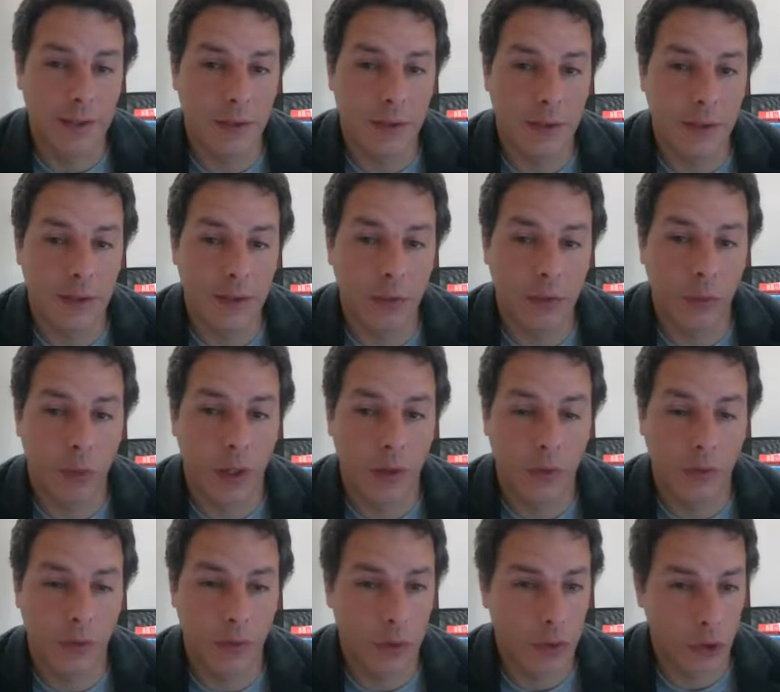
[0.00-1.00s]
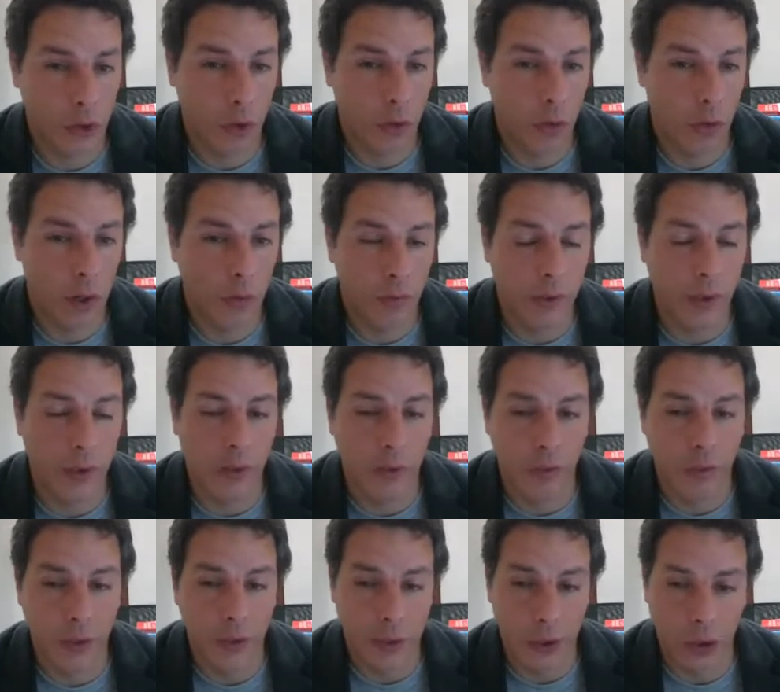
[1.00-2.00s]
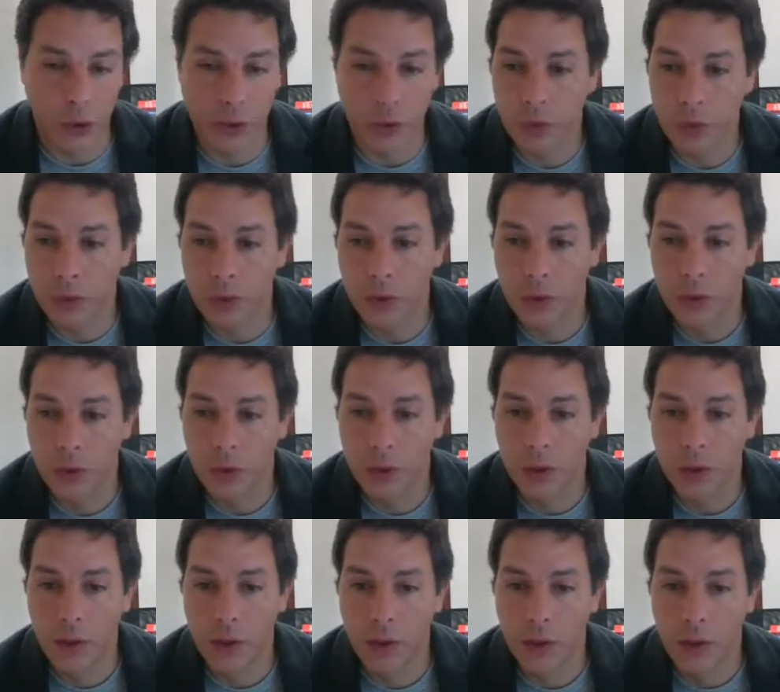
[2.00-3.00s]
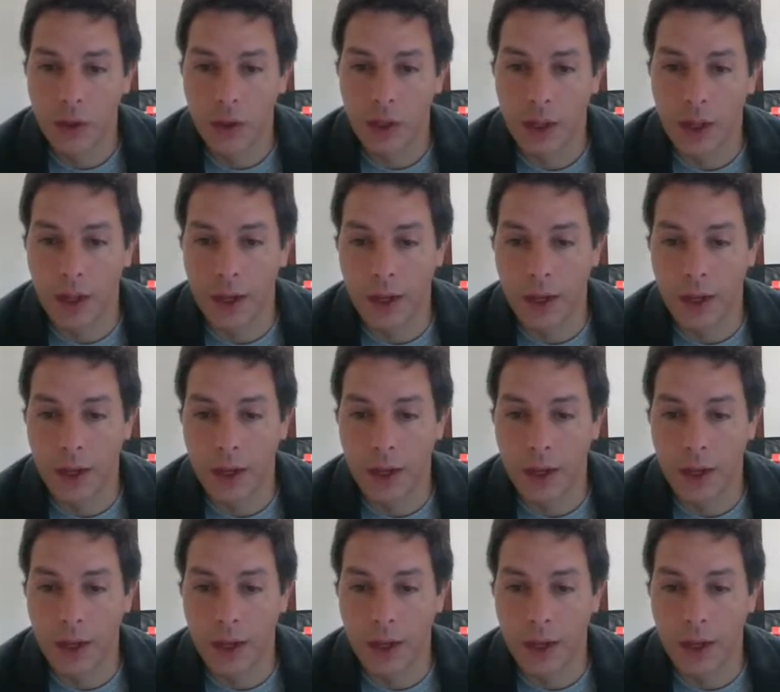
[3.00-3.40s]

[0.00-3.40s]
it landed in one of the geographical regions.